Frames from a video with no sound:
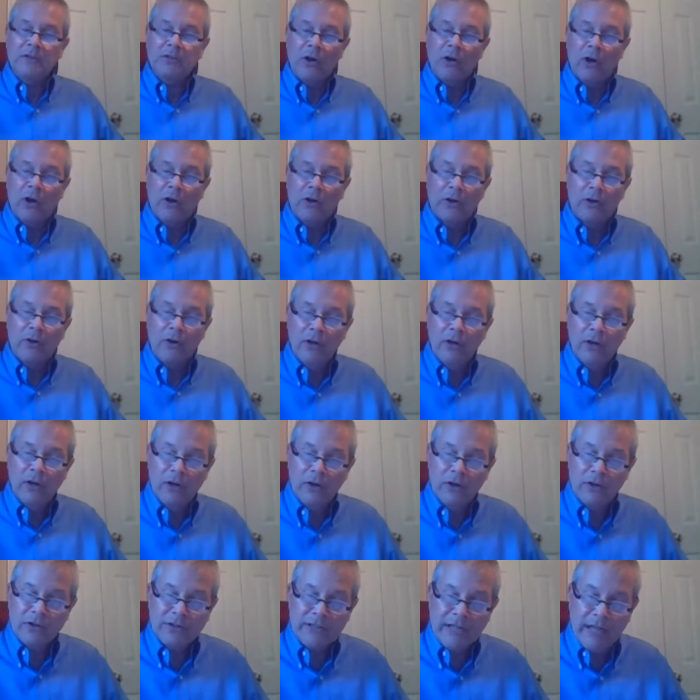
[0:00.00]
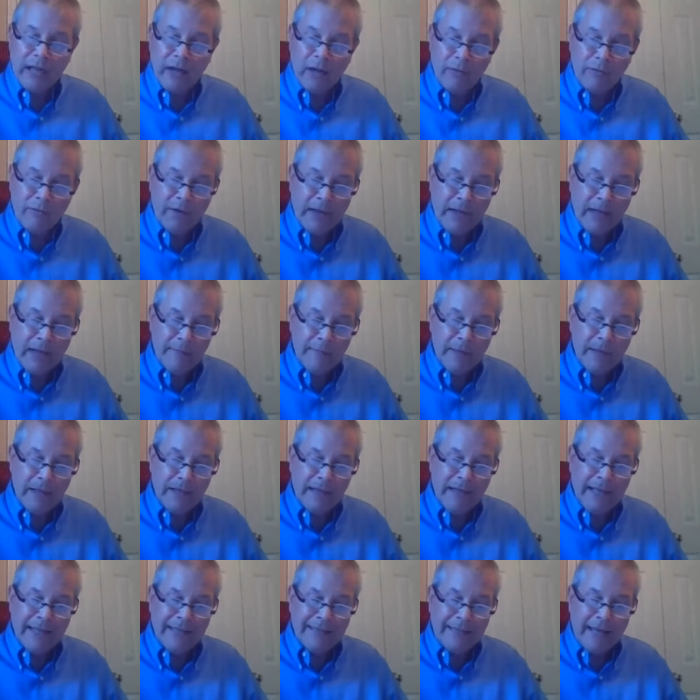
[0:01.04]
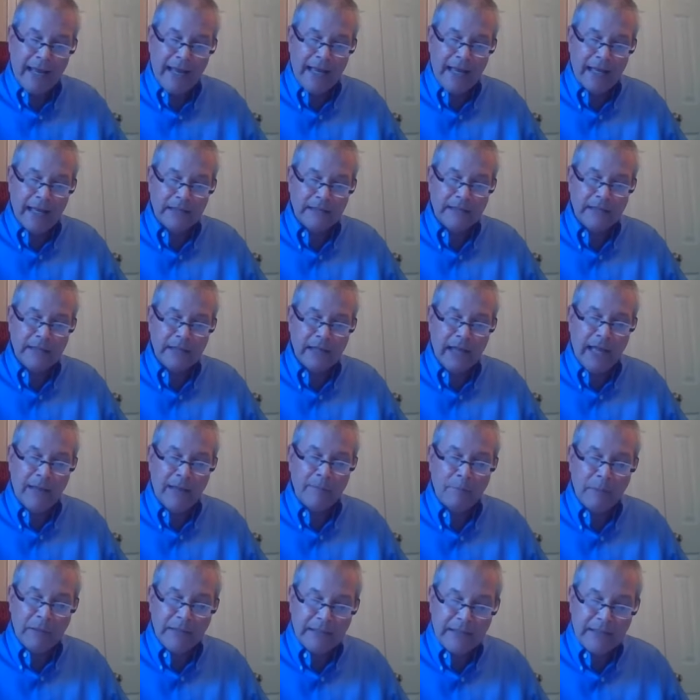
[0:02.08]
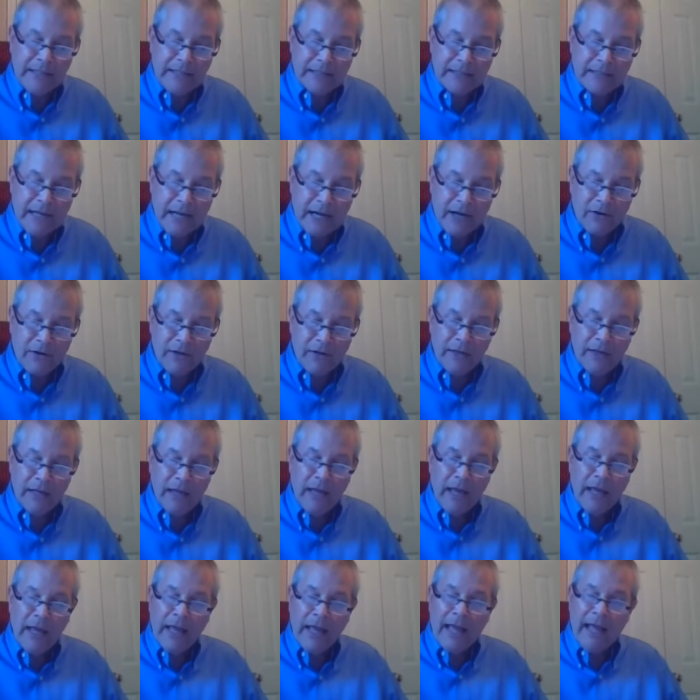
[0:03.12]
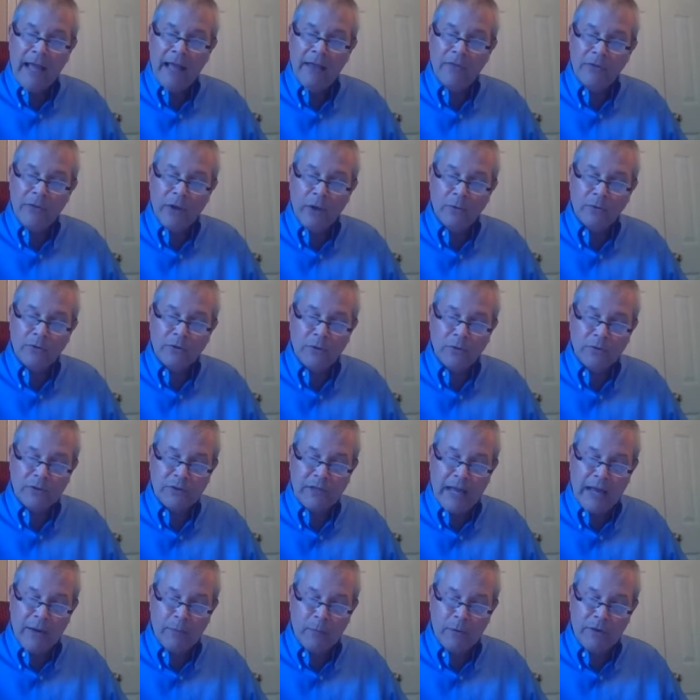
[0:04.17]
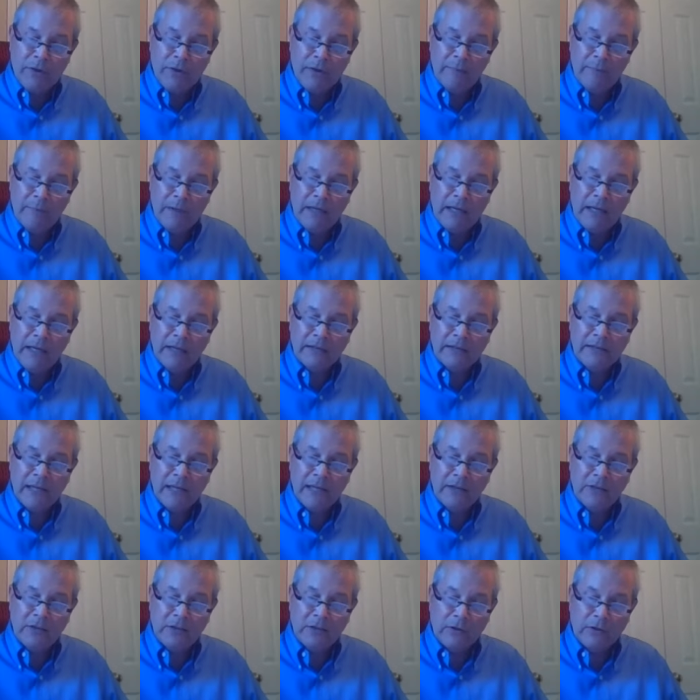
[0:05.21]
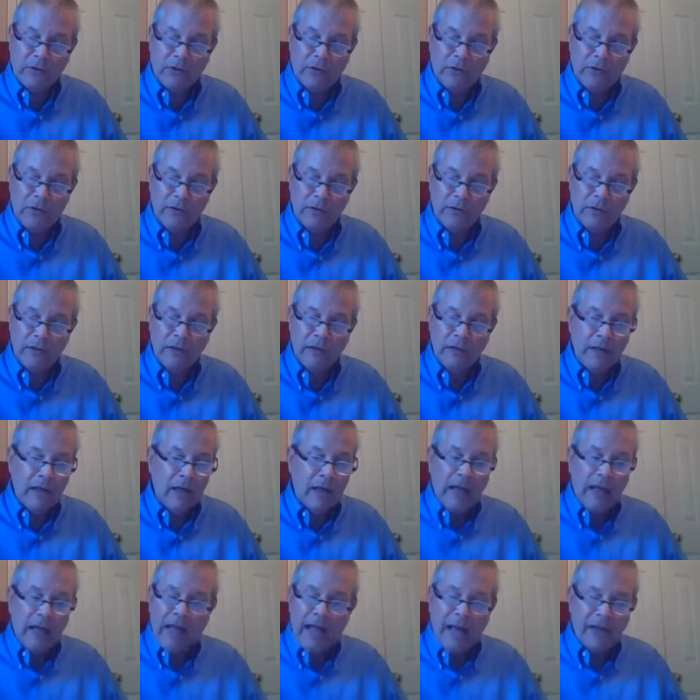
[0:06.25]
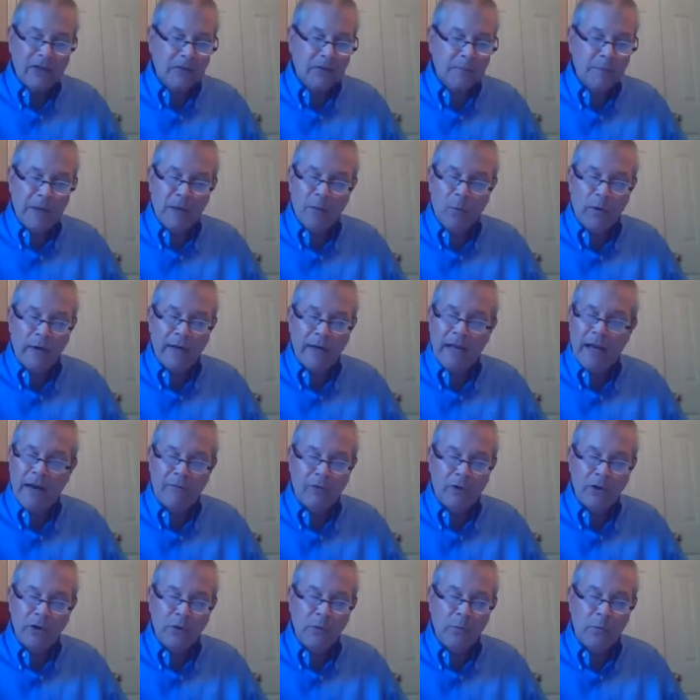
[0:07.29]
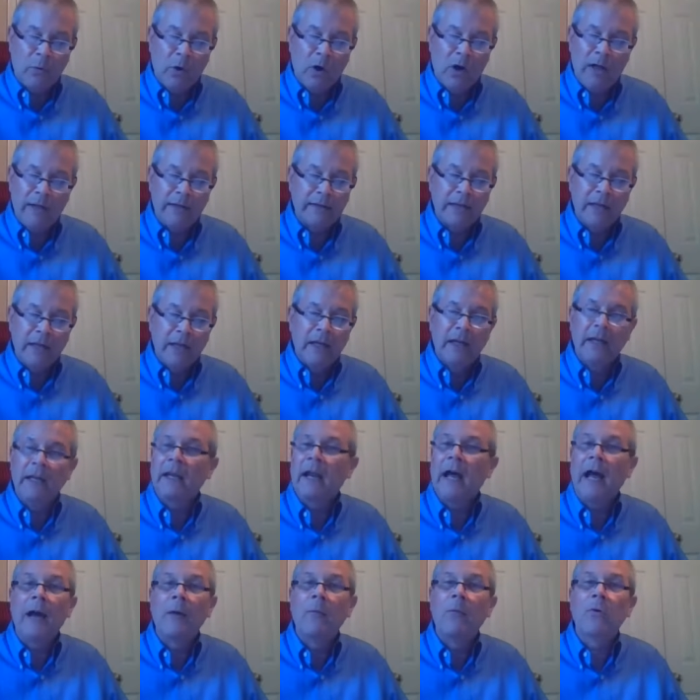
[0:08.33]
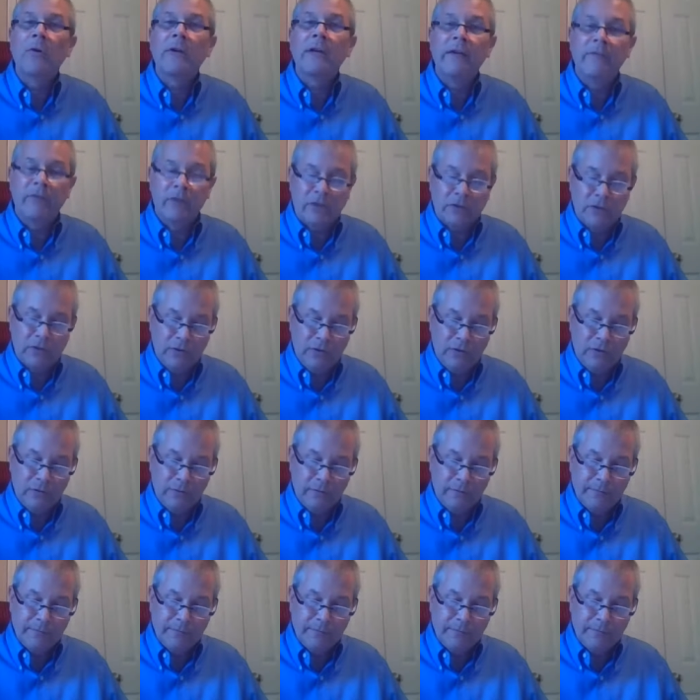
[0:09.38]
daughter herself came in and danced, and pleased Herod and those who sat with him, the king said to the girl, Ask me whatever you want, and I will give it to you.